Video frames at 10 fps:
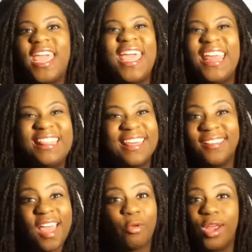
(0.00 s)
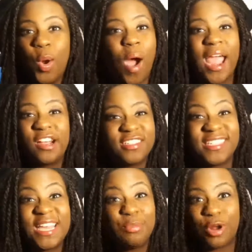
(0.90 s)
anything that requires
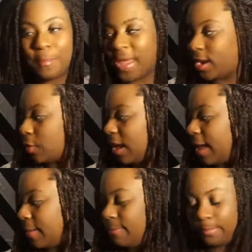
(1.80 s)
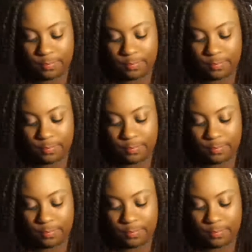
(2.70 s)
seam ripping, okay?